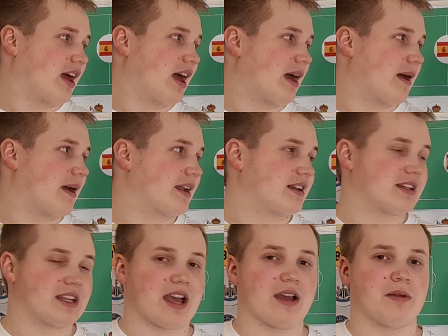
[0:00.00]

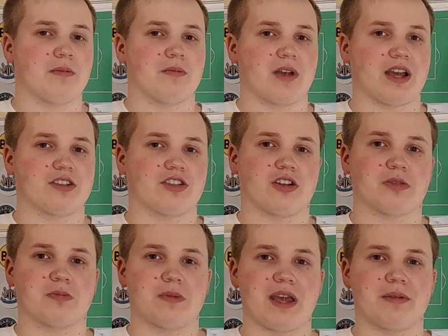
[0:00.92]
I
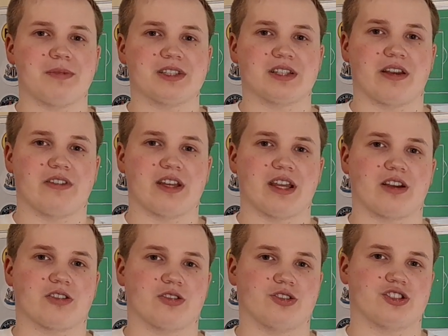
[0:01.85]
thought maybe
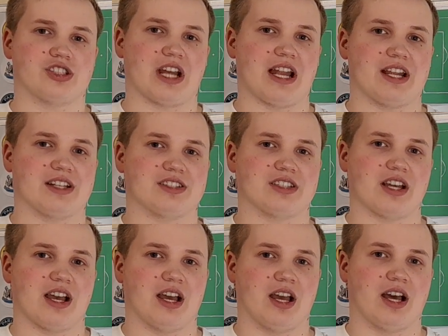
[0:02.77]
Sevilla could challenge
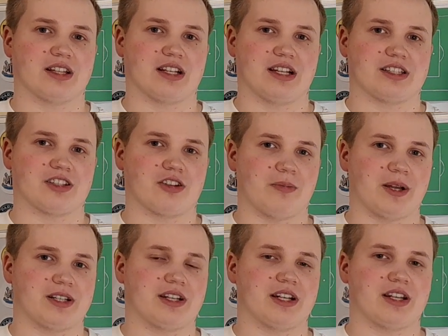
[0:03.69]
Atletico
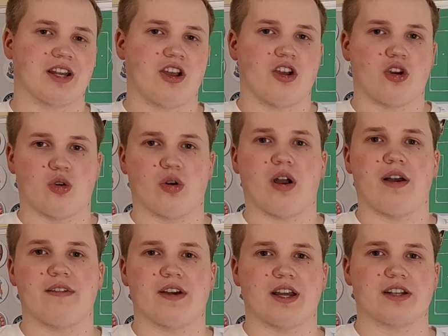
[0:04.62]
Madrid, who
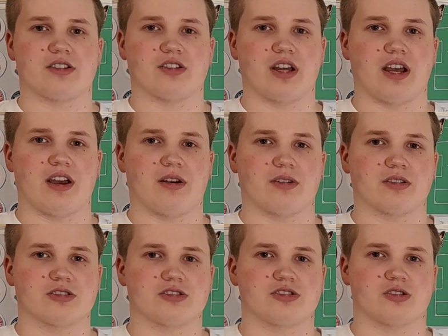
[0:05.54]
have had
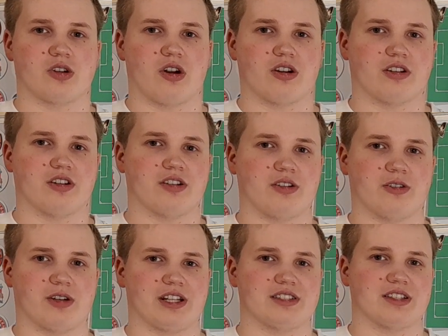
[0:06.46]
strong
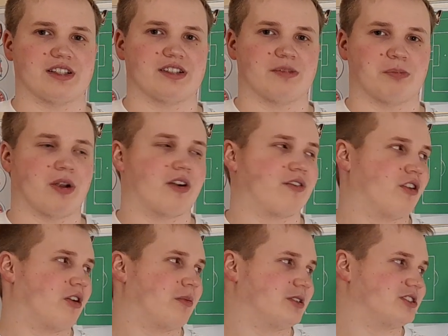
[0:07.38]
recent
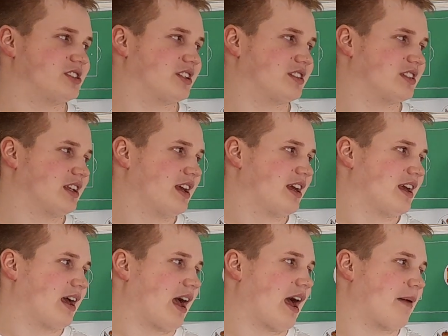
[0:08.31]
performances.
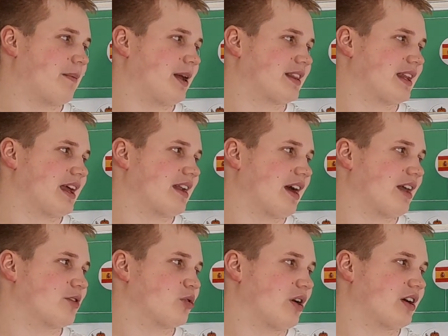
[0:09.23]
But then
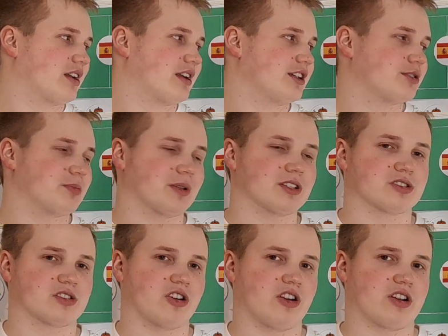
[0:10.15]
Antoine Griezmann
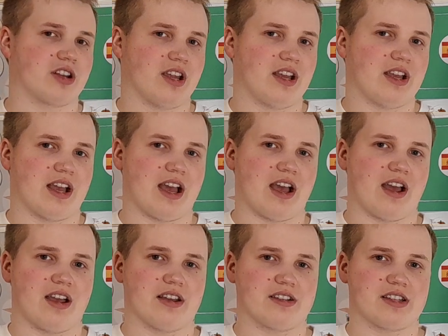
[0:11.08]
scored,
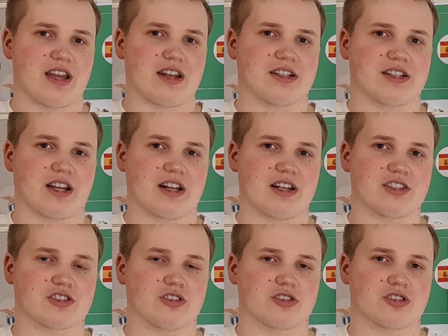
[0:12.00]
Yannick
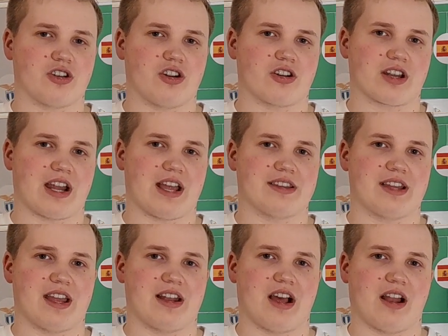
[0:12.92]
Carrasco scored, and
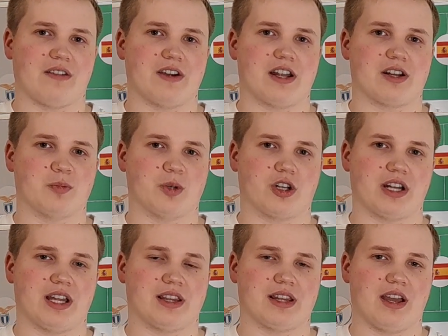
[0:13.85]
then Alvaro
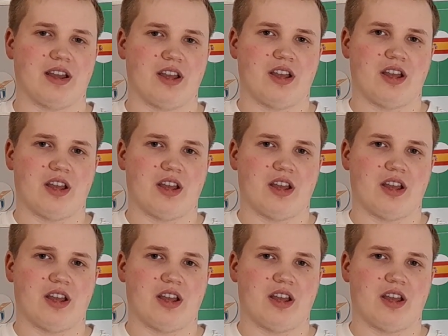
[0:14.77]
Morata